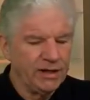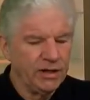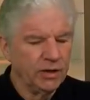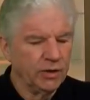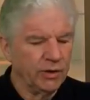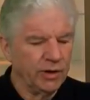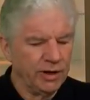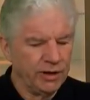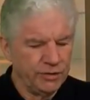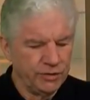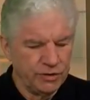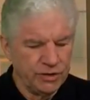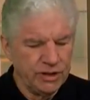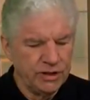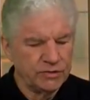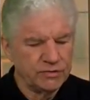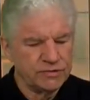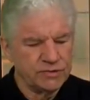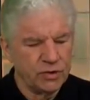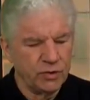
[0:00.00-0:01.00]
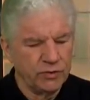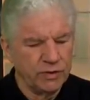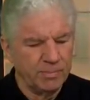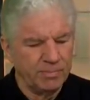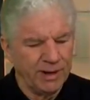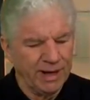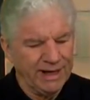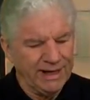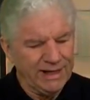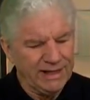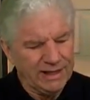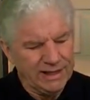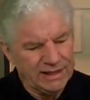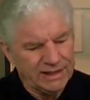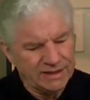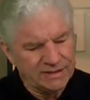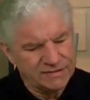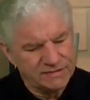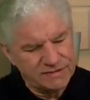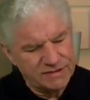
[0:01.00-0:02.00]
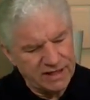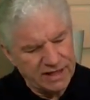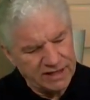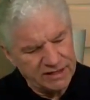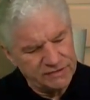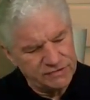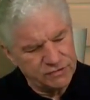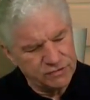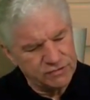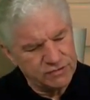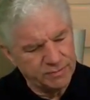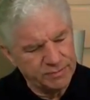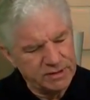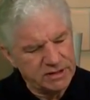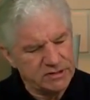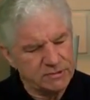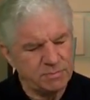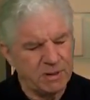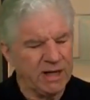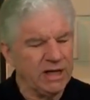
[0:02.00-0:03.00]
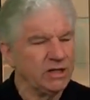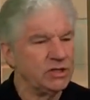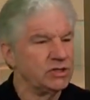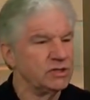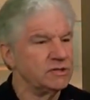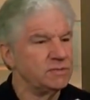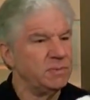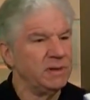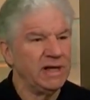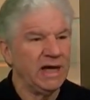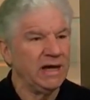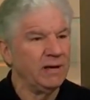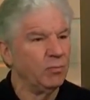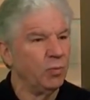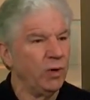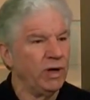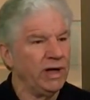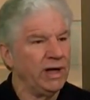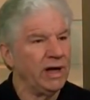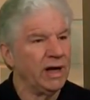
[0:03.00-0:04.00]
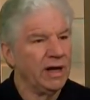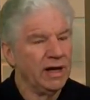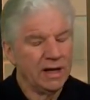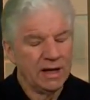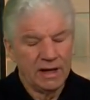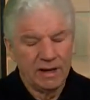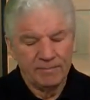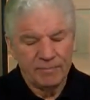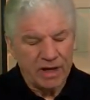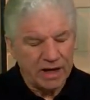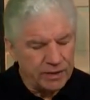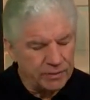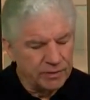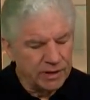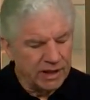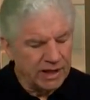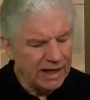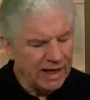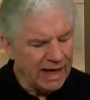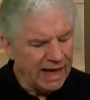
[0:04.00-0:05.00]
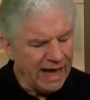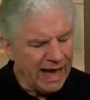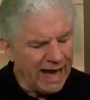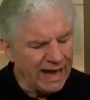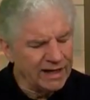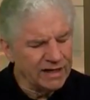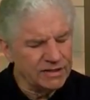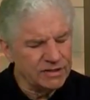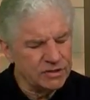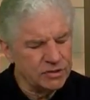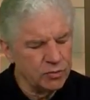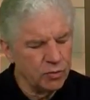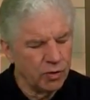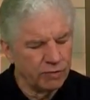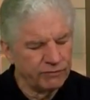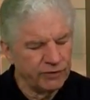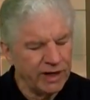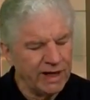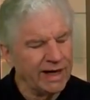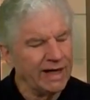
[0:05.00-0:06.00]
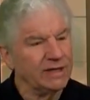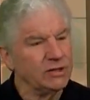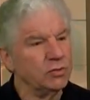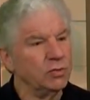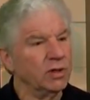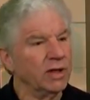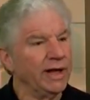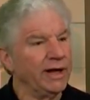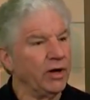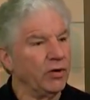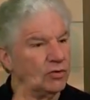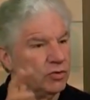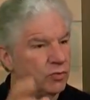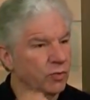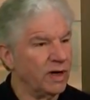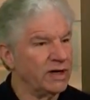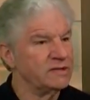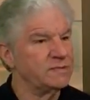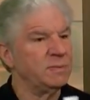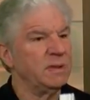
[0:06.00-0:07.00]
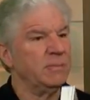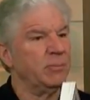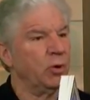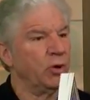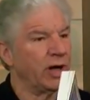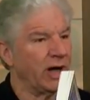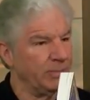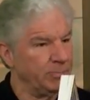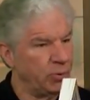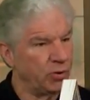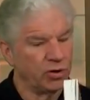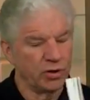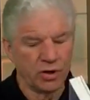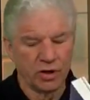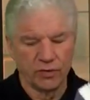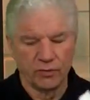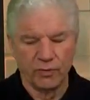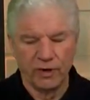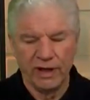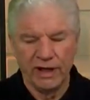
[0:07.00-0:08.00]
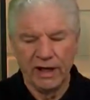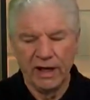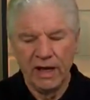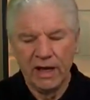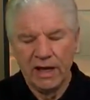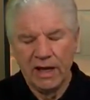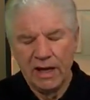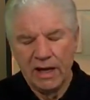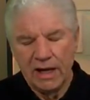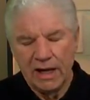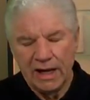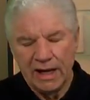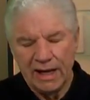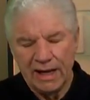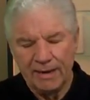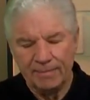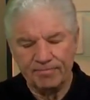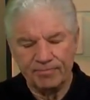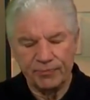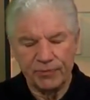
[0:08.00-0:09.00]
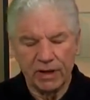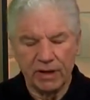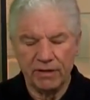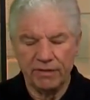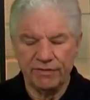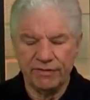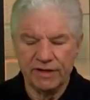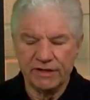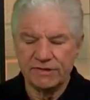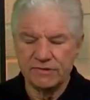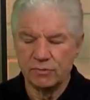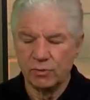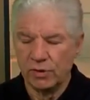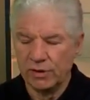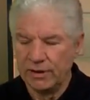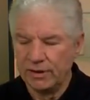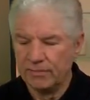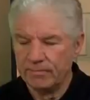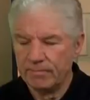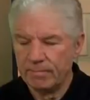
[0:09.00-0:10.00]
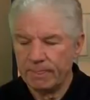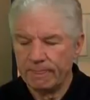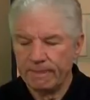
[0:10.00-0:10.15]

you know, a hundred years ago, the binding didn't stay, so some of these pages became weak. I had it to do over again. I do it like our new recipe book. I put it on a ring. Um, this one,